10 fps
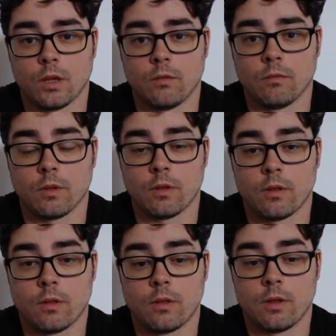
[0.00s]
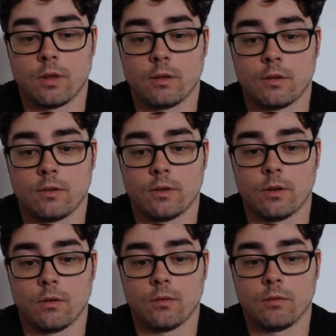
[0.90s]
I don't think
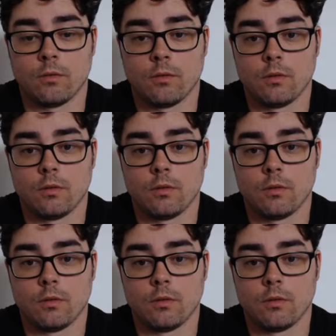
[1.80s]
so.